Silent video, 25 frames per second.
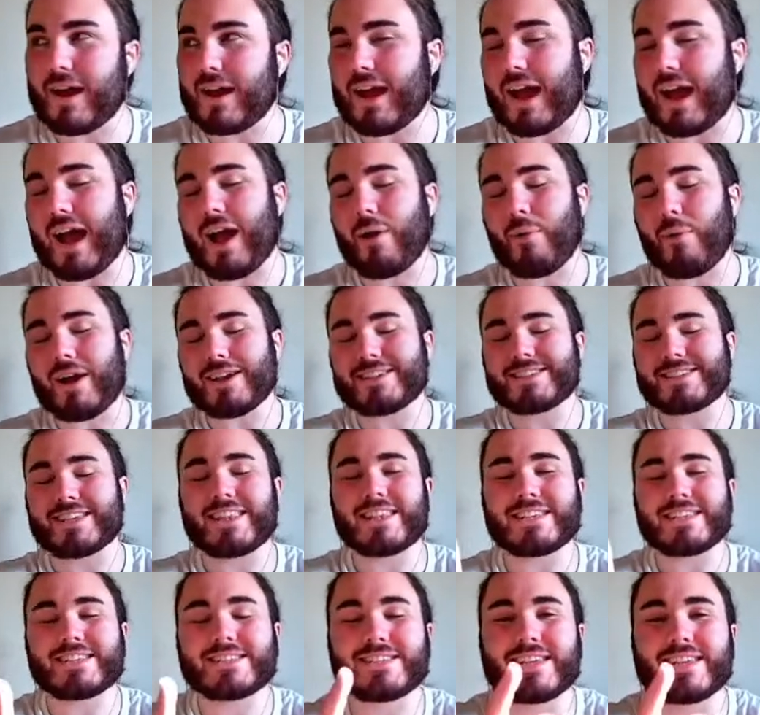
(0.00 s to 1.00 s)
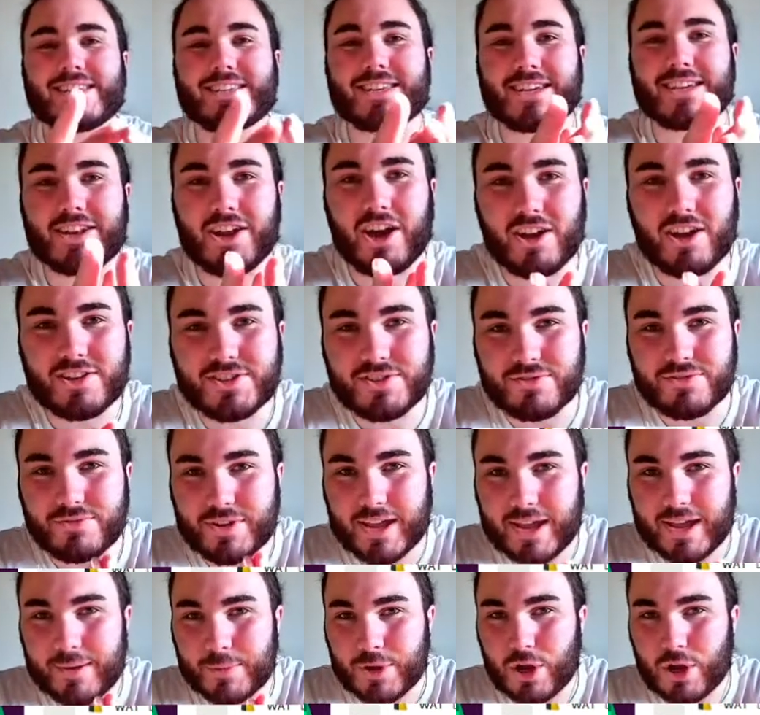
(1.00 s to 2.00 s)
how I see the City and Arsenal
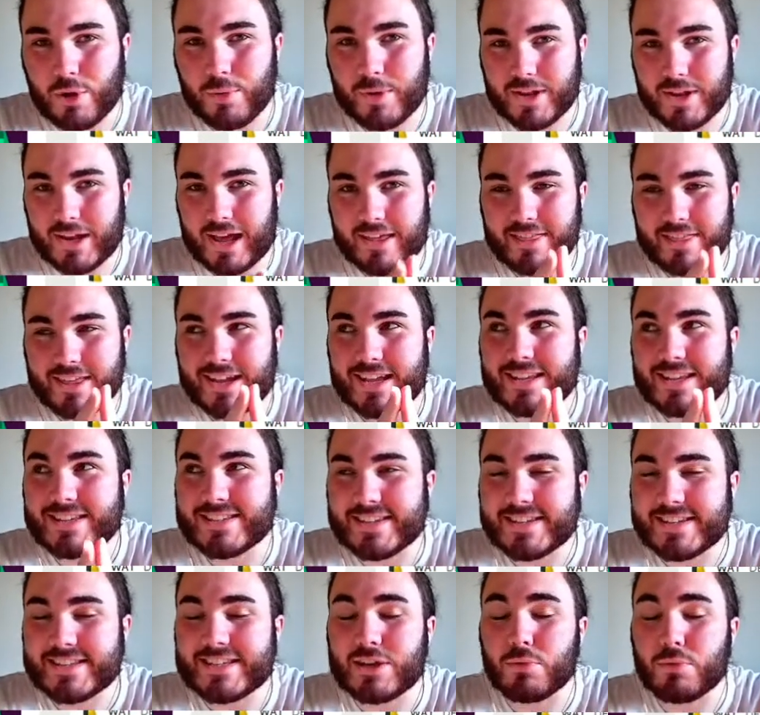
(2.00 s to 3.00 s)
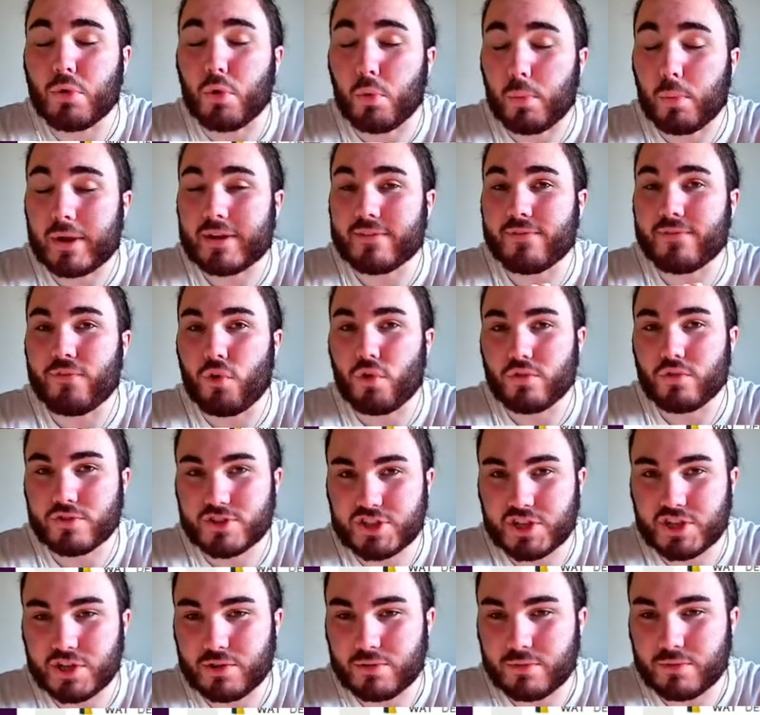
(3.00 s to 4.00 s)
game going, I think City will win
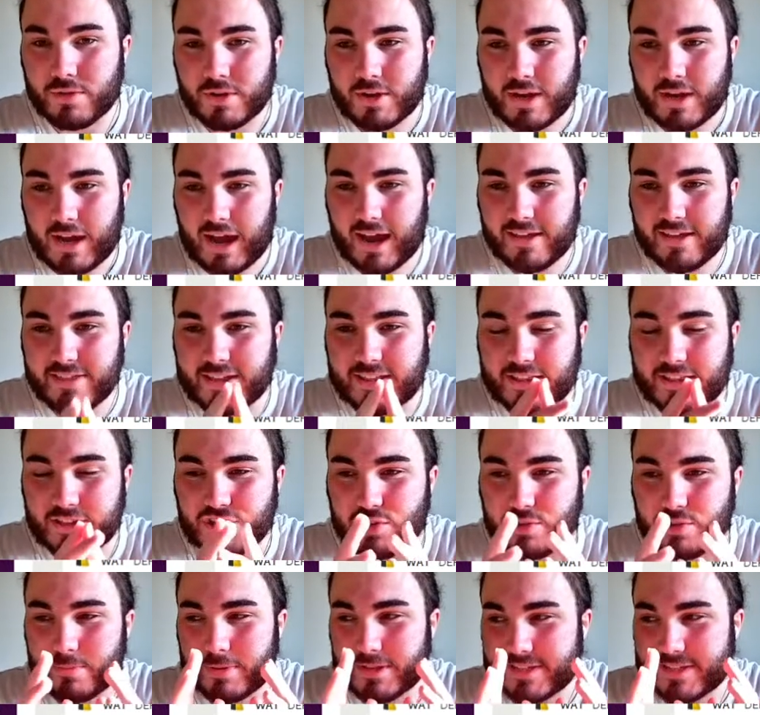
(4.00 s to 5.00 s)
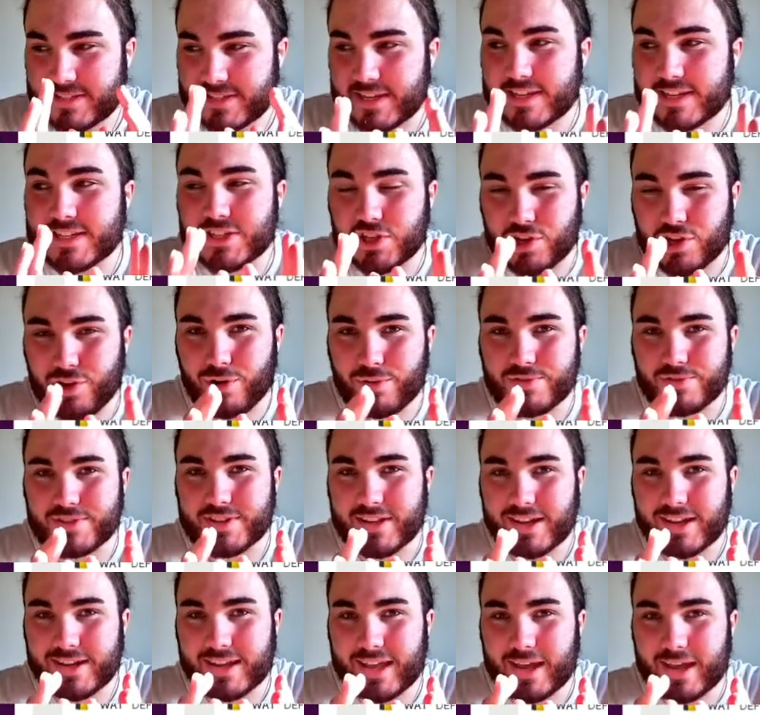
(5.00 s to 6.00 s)
4-2. I think there's going to be 6 goals in
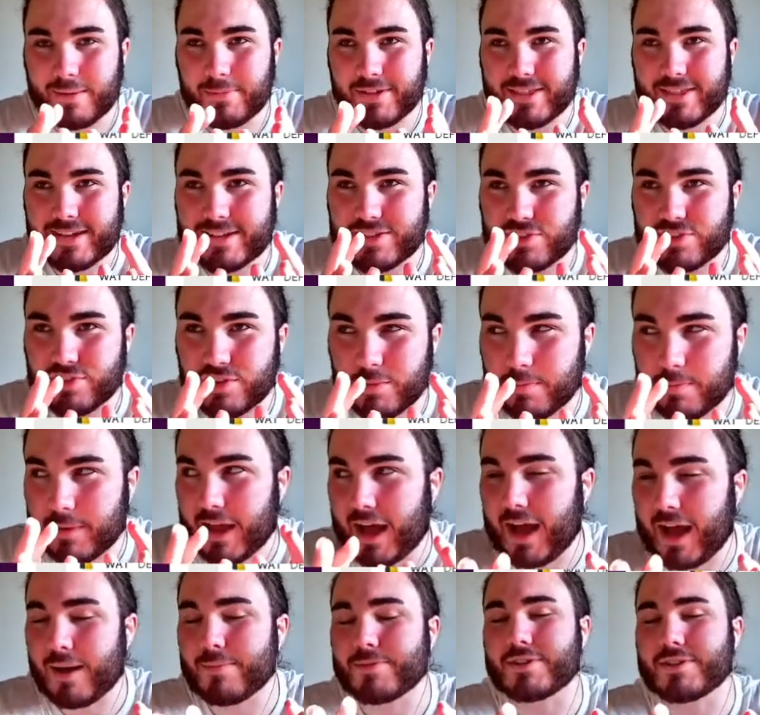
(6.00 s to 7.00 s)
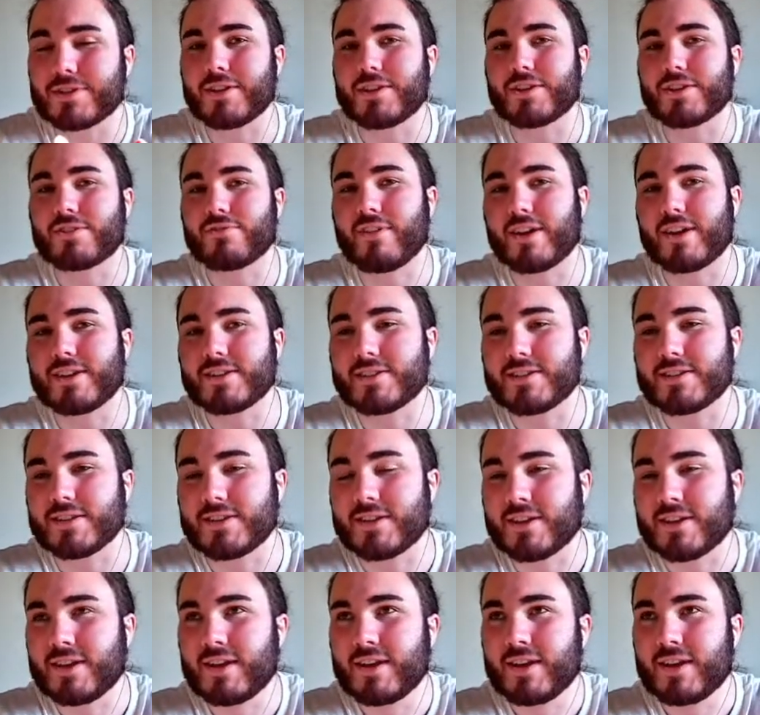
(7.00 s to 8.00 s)
that game. I think it's going to be absolutely crazy
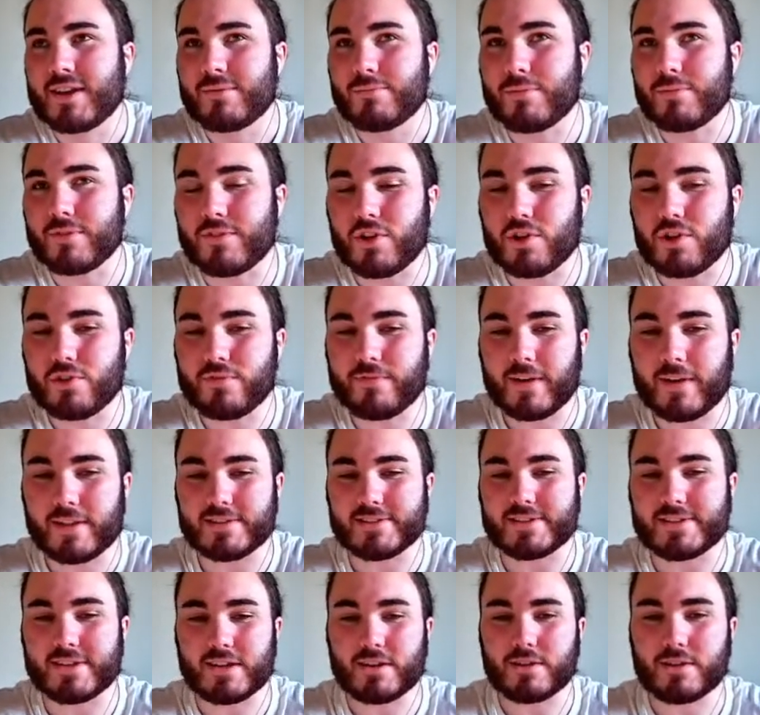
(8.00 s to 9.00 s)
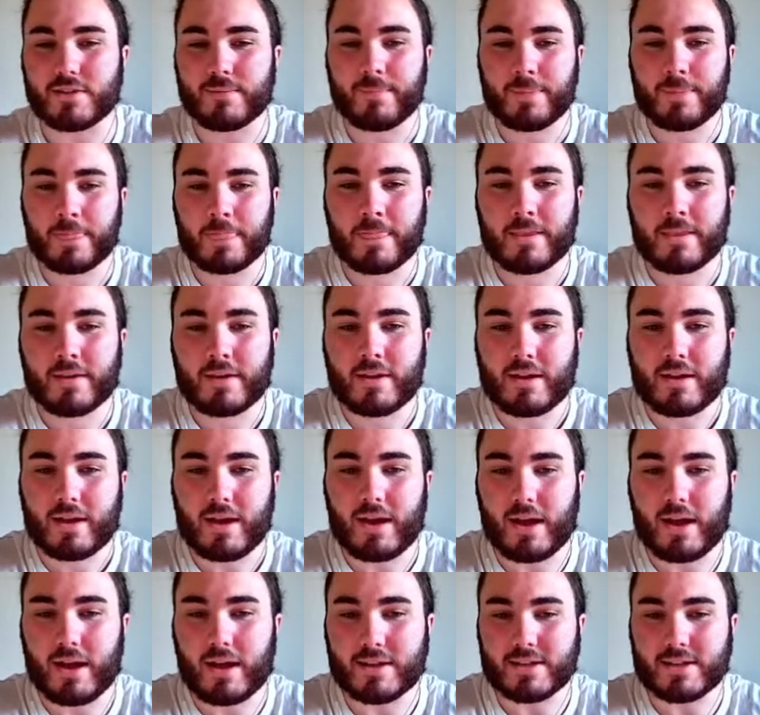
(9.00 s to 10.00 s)
with no fans there.
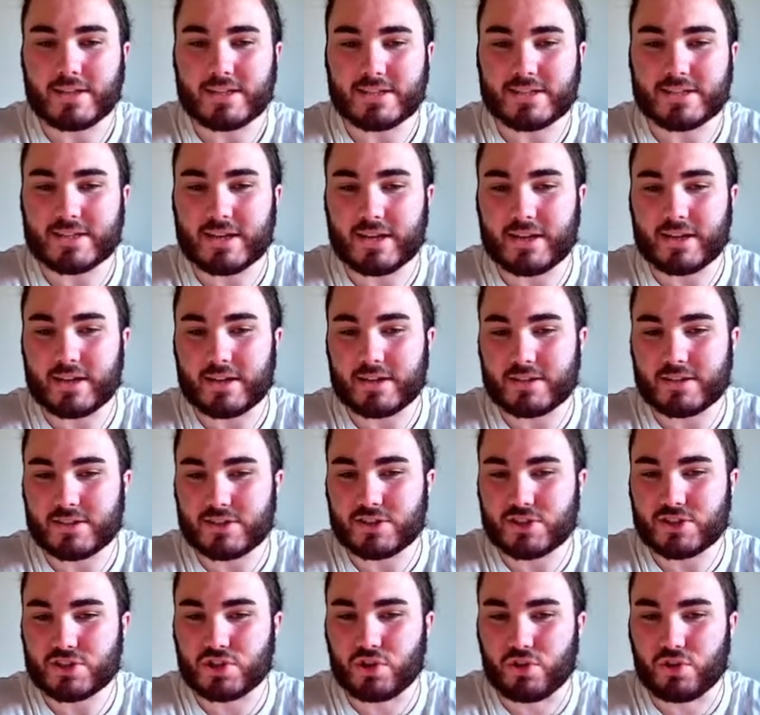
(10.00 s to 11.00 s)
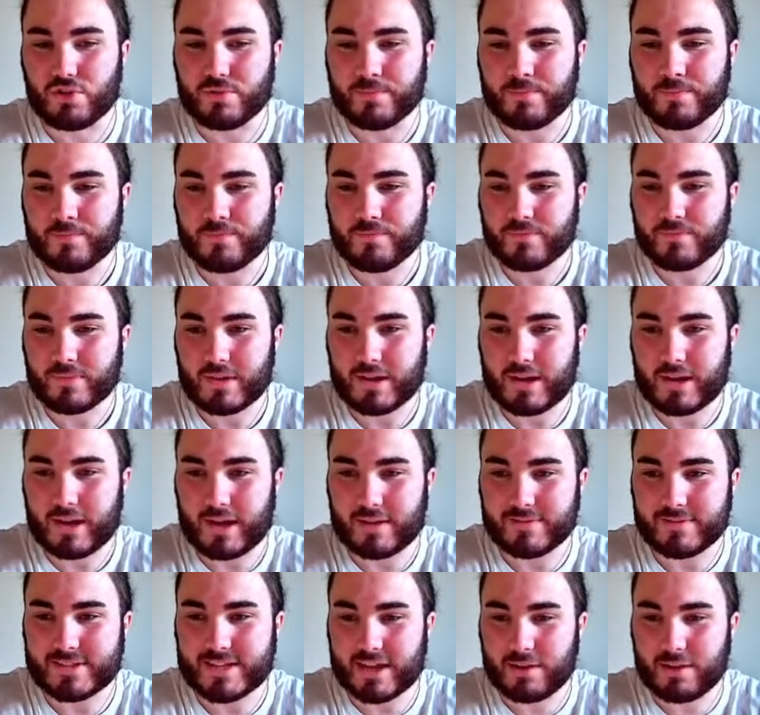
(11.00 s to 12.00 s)
And Son, I'll
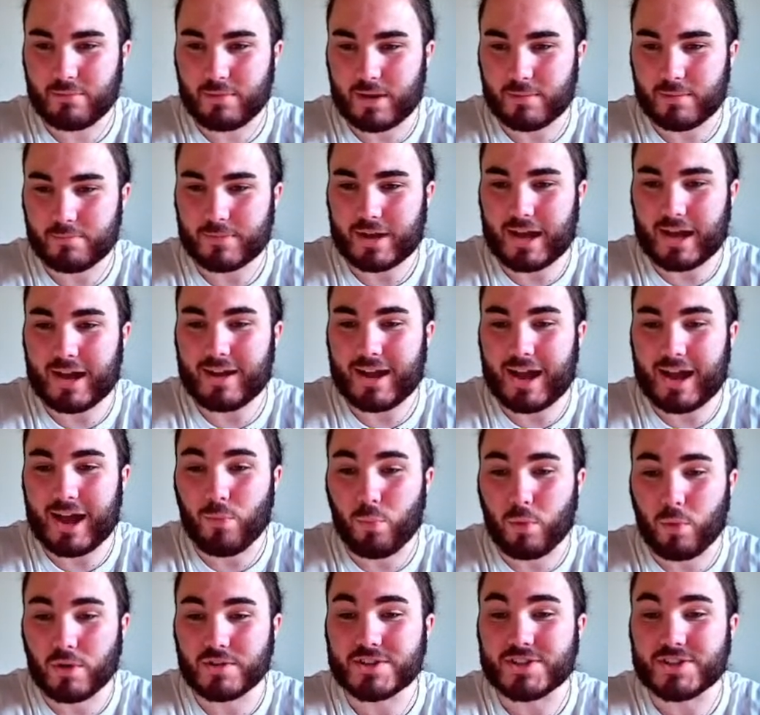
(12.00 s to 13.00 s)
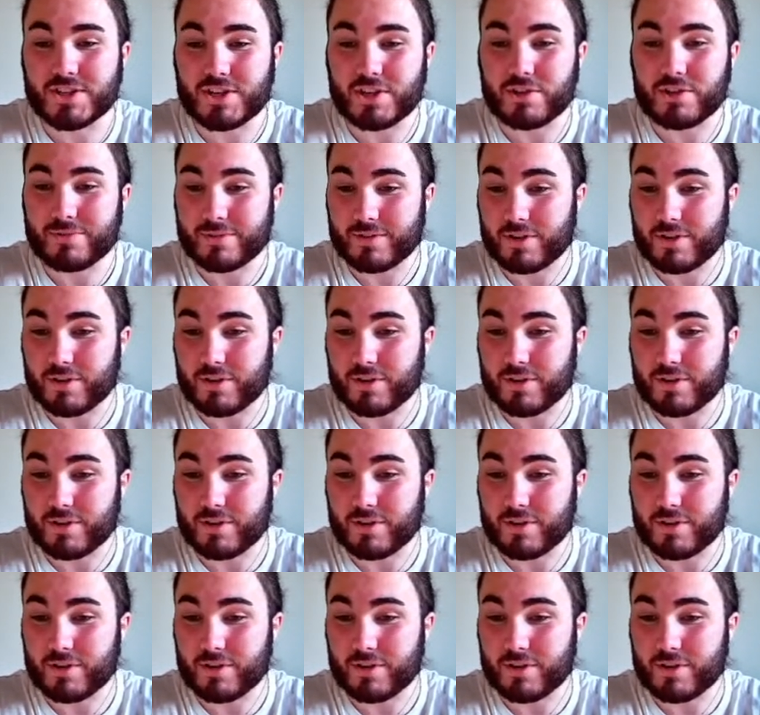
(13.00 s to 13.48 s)
tell you what I want to do,